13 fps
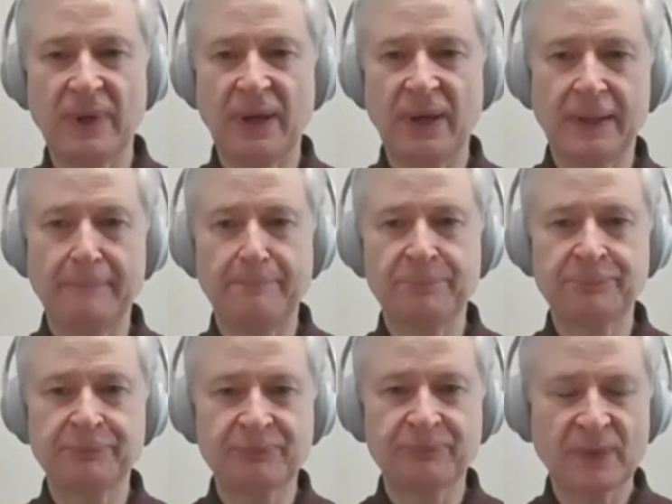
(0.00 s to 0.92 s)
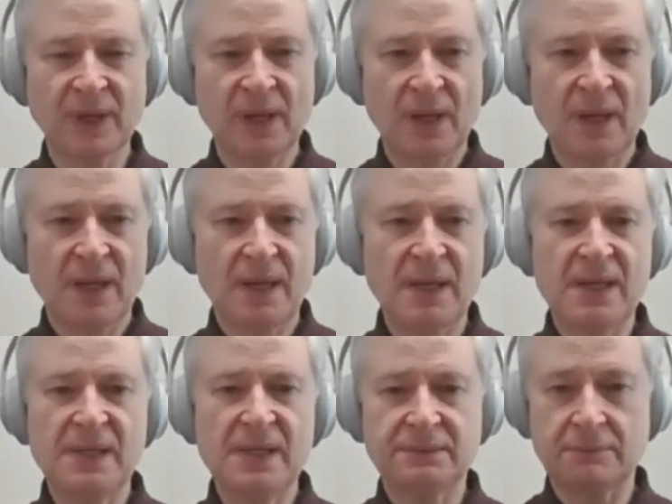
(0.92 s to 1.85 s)
Um,
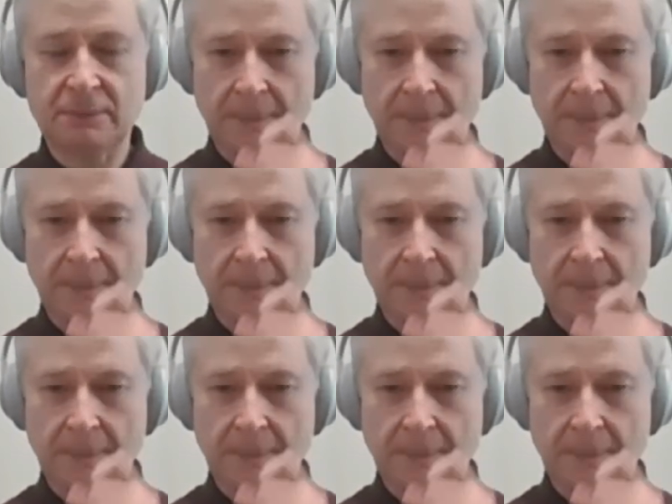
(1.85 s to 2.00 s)
it